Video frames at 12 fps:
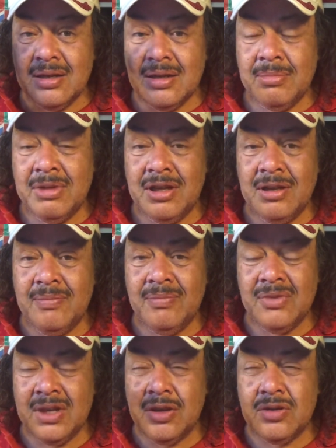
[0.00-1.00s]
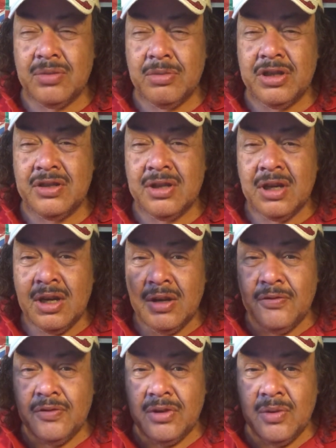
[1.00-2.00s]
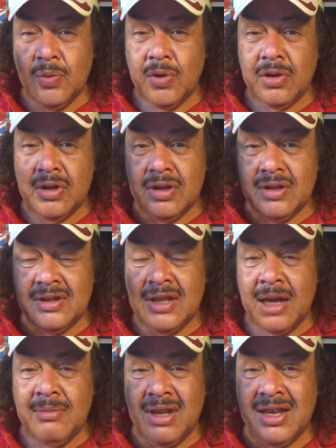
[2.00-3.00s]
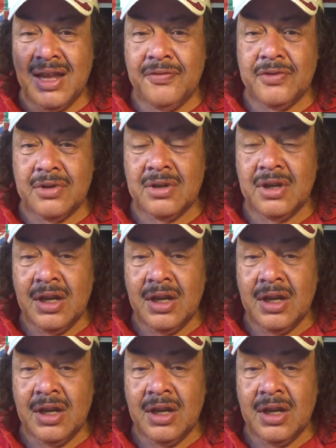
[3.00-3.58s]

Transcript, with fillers: a million thank you so much for your work time and effort